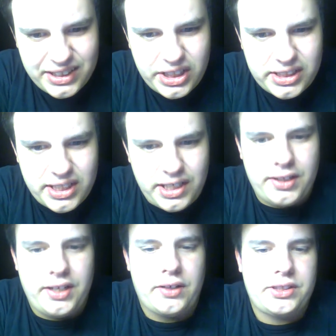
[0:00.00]
suggest
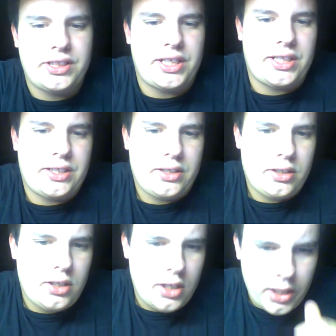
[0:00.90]
getting the DLC.
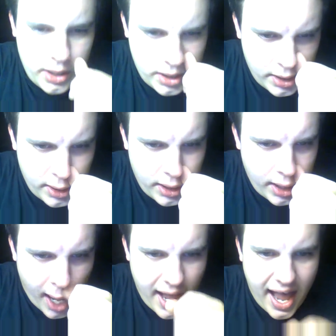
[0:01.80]

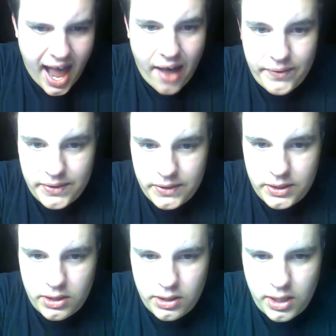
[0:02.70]
I haven't
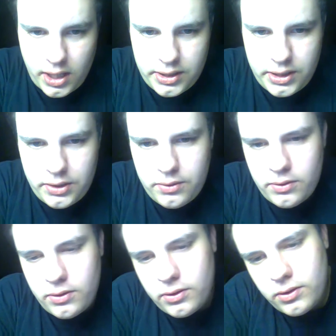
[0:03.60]
gotten it,
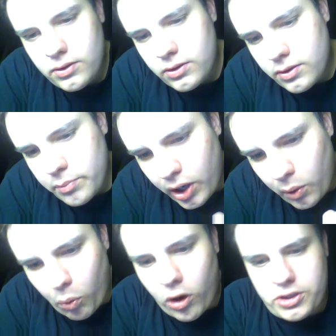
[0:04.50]
but
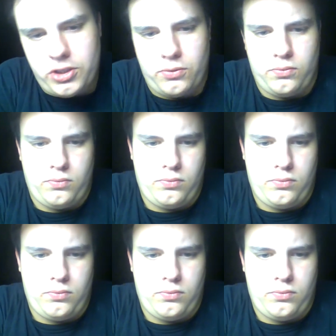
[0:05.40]
I want to.